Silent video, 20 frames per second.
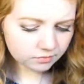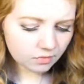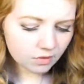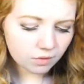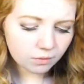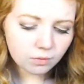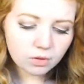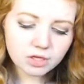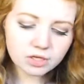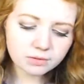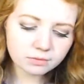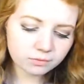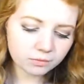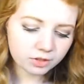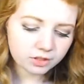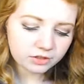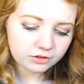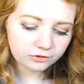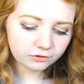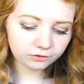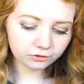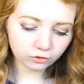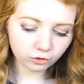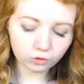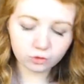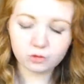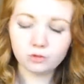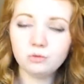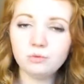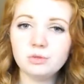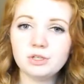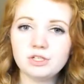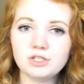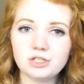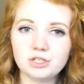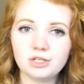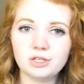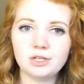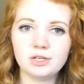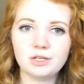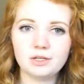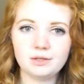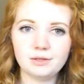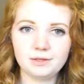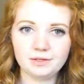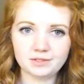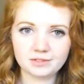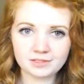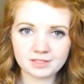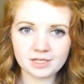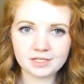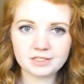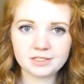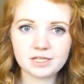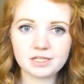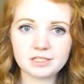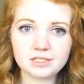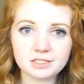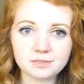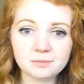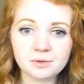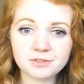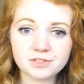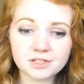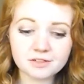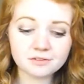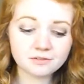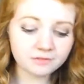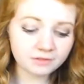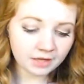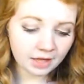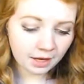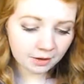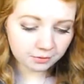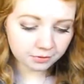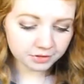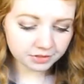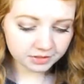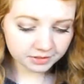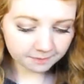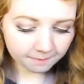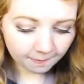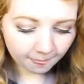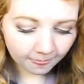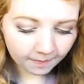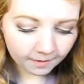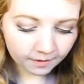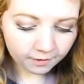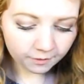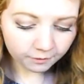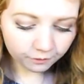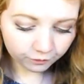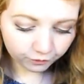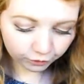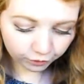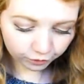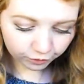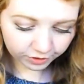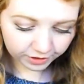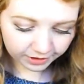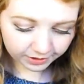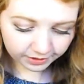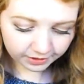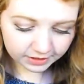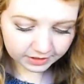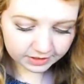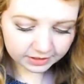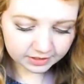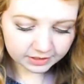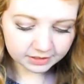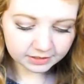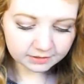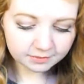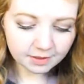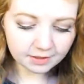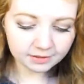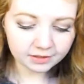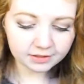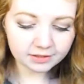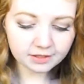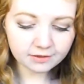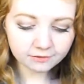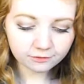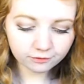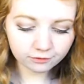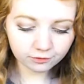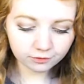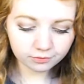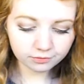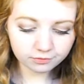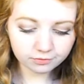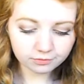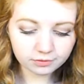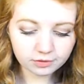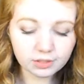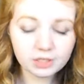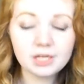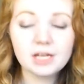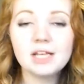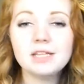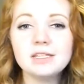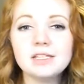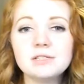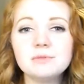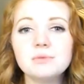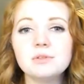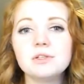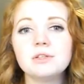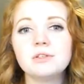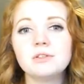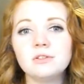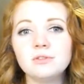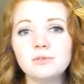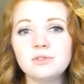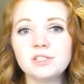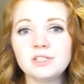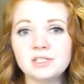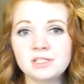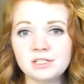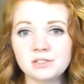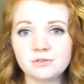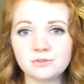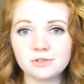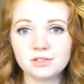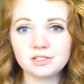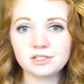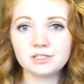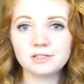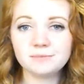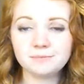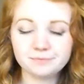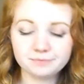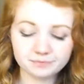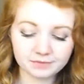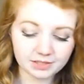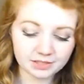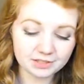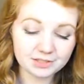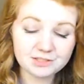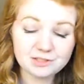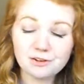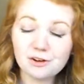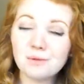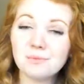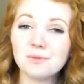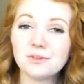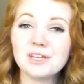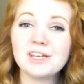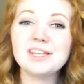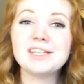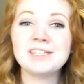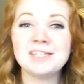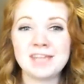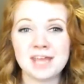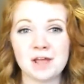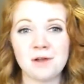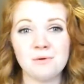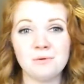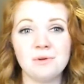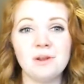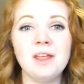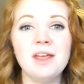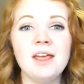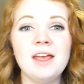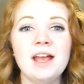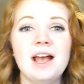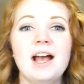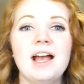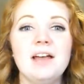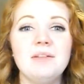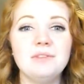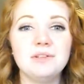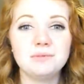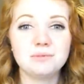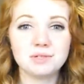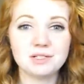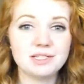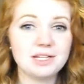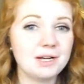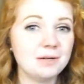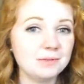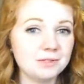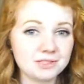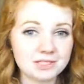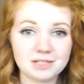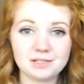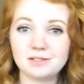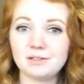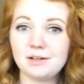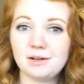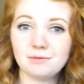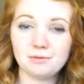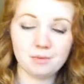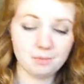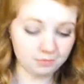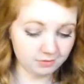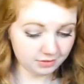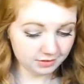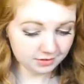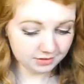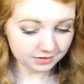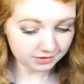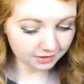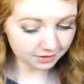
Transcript: Well, one is floral, which says that it smells like flowers. Fruity, smelling like fruit. And this would include citrus. Sorry, I'm looking down. I had this written down because I could not remember this.